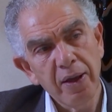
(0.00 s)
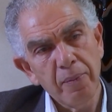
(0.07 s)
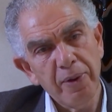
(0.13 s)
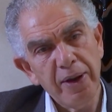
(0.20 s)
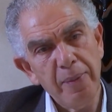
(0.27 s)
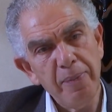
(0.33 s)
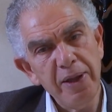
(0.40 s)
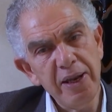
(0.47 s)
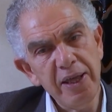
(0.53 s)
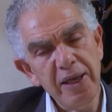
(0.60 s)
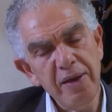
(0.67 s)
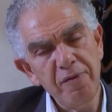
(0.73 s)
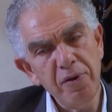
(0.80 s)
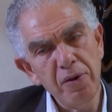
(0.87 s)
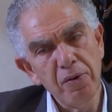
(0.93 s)
But I
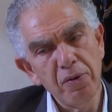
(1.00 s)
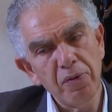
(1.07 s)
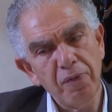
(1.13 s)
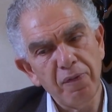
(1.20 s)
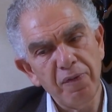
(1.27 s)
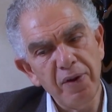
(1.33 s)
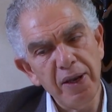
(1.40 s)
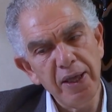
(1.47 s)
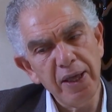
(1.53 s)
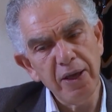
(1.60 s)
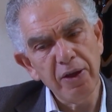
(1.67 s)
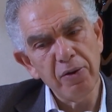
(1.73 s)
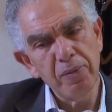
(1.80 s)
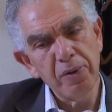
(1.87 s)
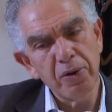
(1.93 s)
believe, the
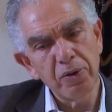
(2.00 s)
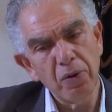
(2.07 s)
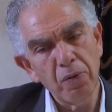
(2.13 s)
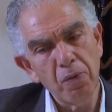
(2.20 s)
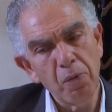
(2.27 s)
feeling about a